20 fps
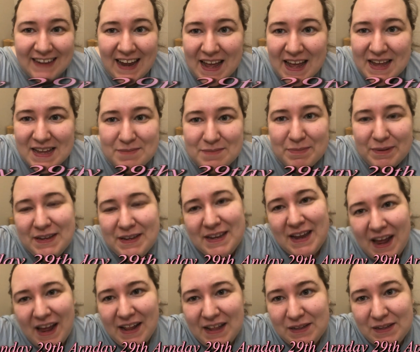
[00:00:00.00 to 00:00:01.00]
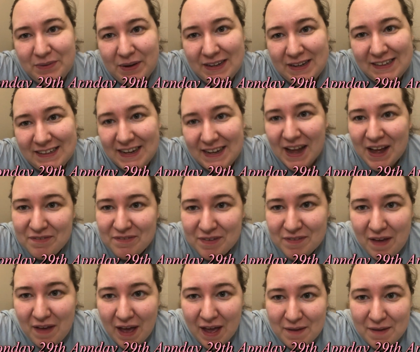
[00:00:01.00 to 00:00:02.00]
Today is Monday the 29th
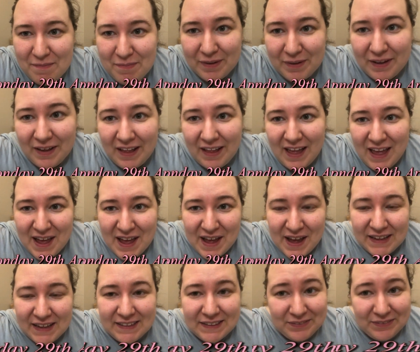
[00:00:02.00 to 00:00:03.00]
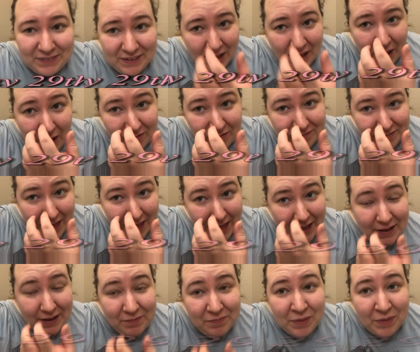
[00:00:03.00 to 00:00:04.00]
of April. It's currently half
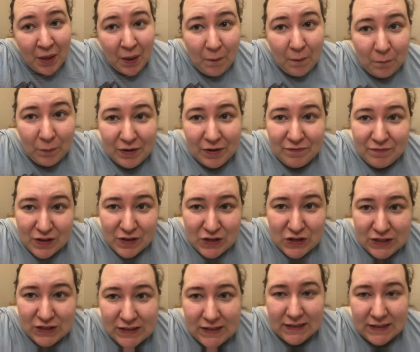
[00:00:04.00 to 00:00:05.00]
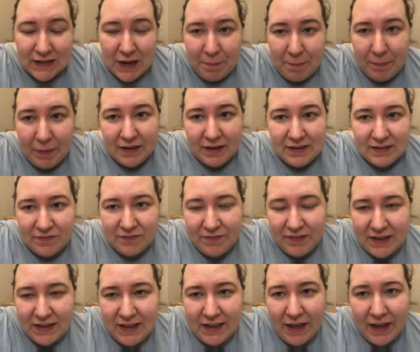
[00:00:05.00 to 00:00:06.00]
10. We've just been to
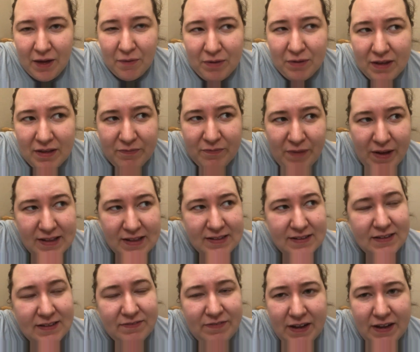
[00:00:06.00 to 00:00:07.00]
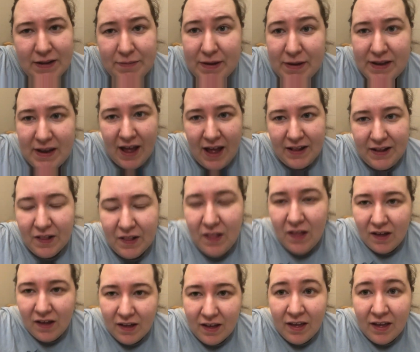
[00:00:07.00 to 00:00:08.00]
feed Leo. We went to feed him at 9
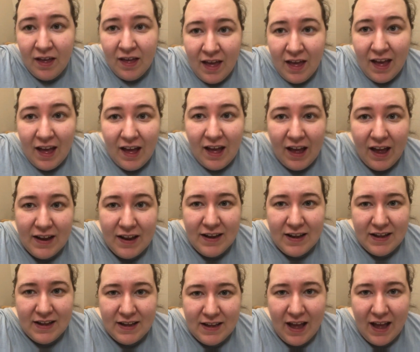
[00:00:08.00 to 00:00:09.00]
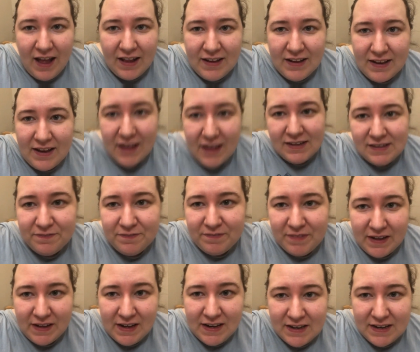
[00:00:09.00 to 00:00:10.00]
o'clock and he had a nice
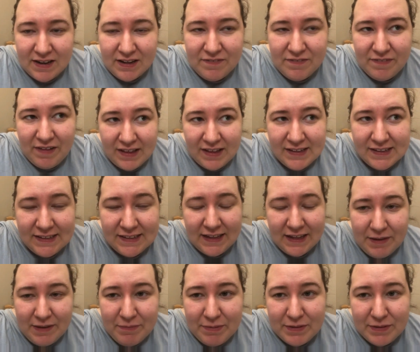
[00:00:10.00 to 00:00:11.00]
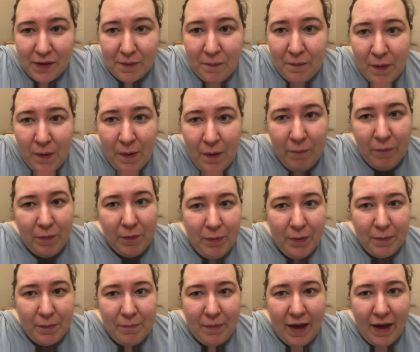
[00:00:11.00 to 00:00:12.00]
feed. He fell asleep so we
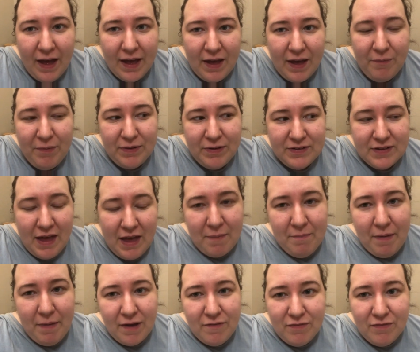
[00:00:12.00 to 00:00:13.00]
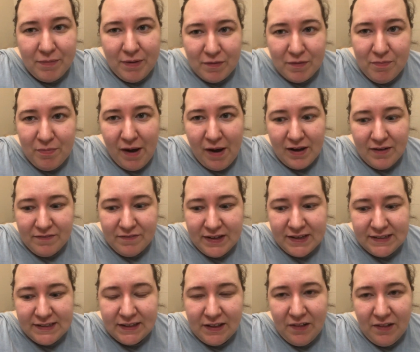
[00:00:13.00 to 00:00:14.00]
put him back and we just came back for a bit of breakfast.